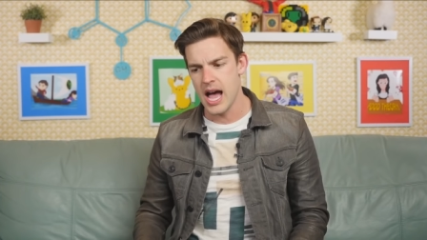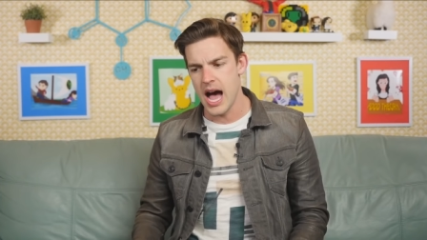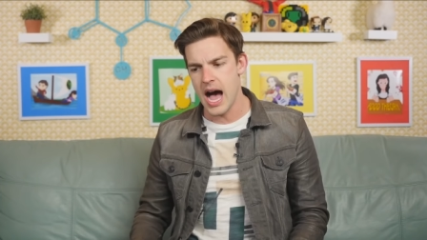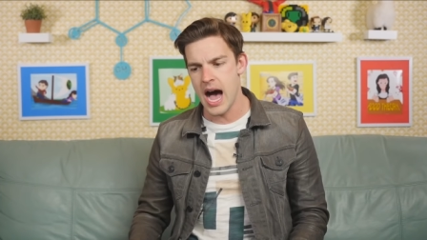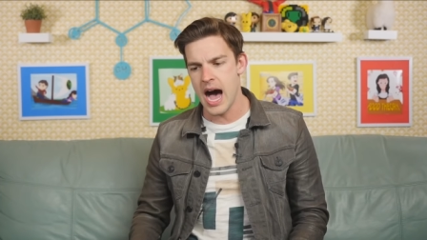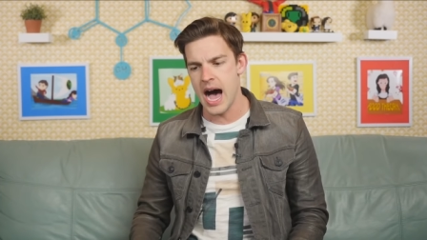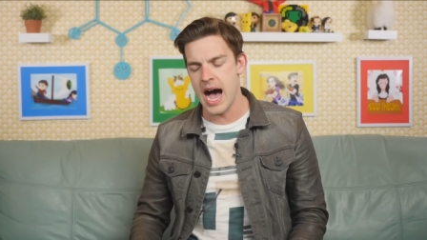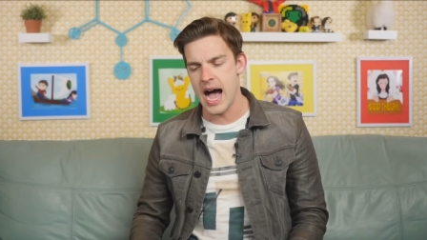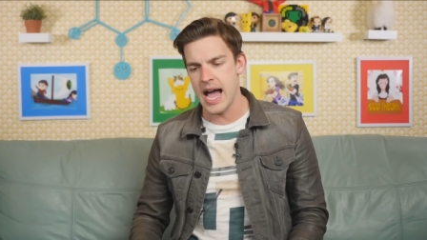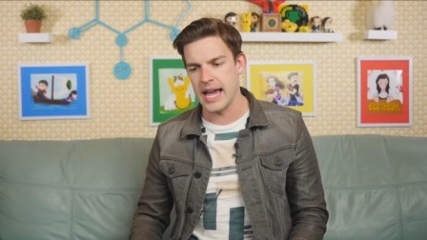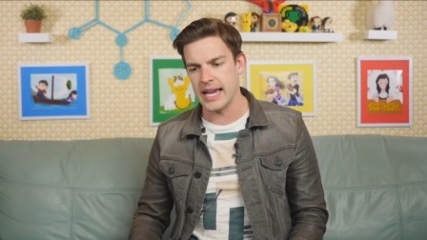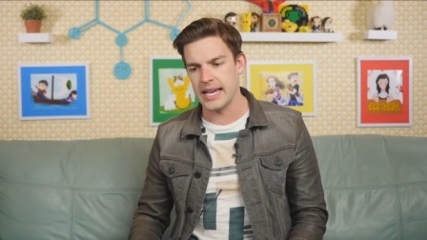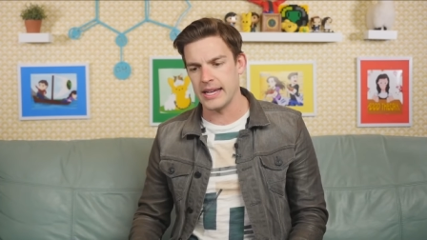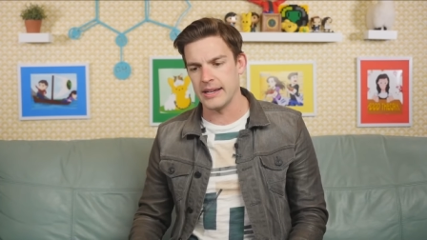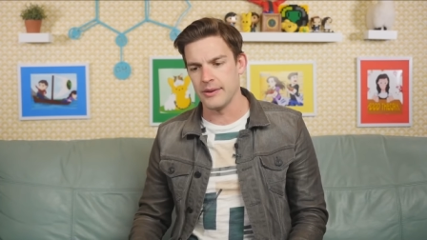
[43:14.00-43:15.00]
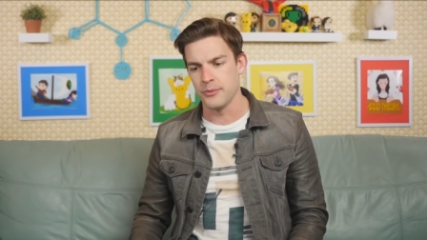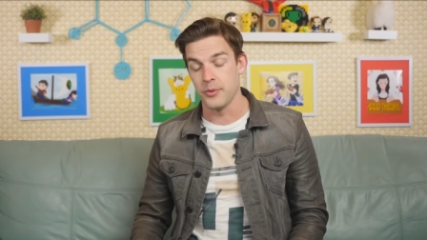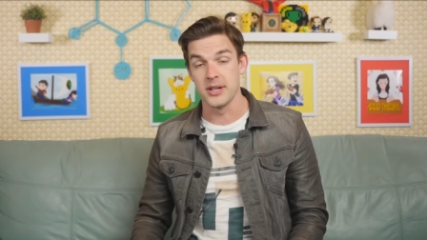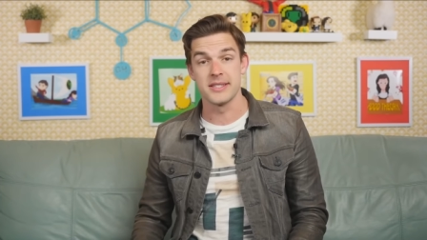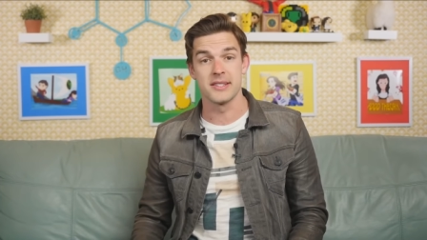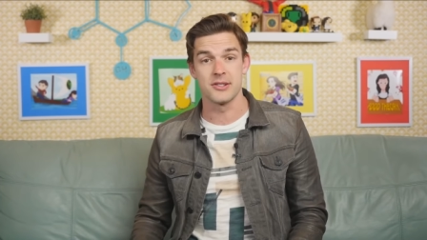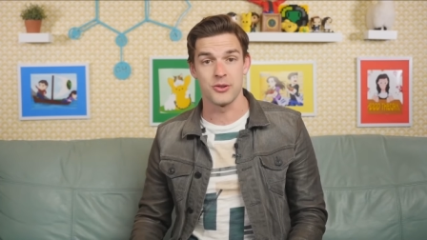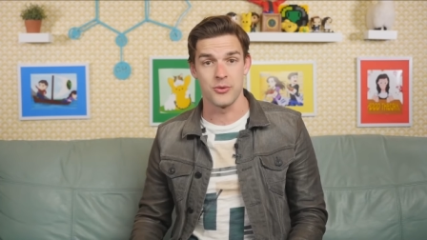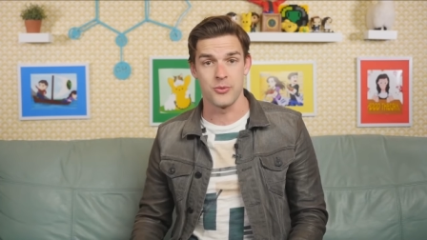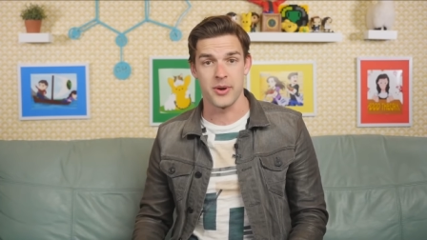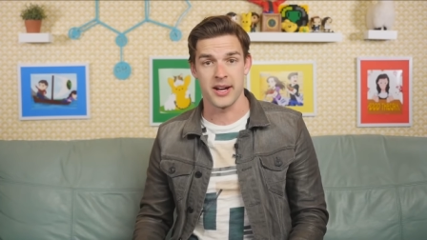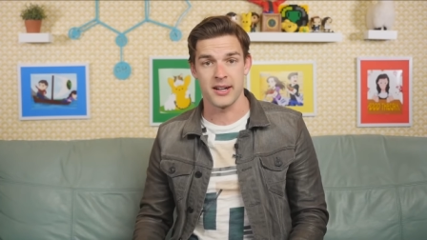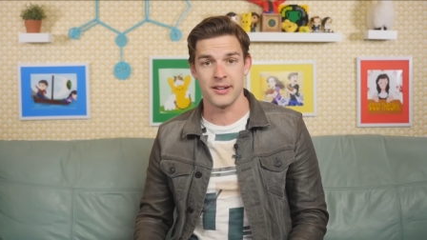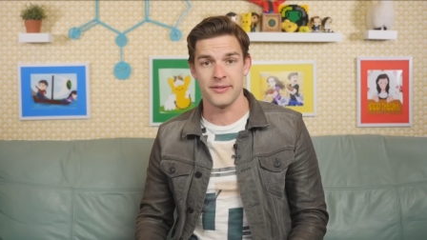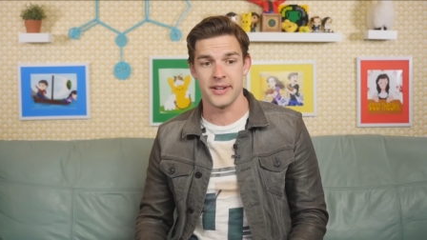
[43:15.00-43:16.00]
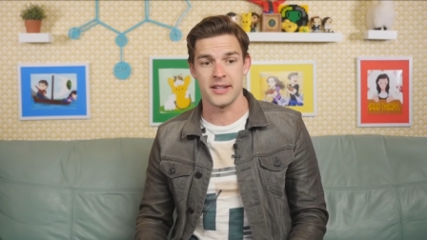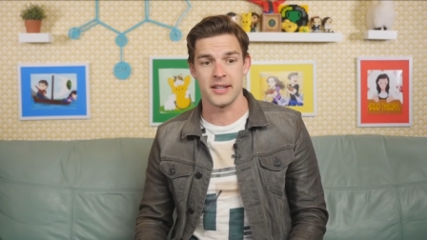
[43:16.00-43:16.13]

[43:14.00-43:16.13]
I wasn't aware of it,